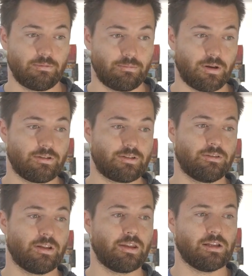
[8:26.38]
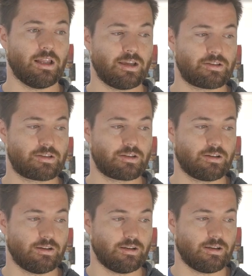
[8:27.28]
But nonetheless,
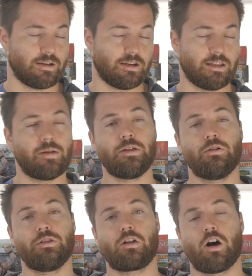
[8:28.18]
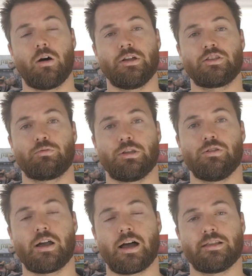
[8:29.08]
let me know in the comments what
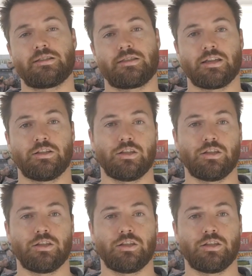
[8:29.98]
you guys think.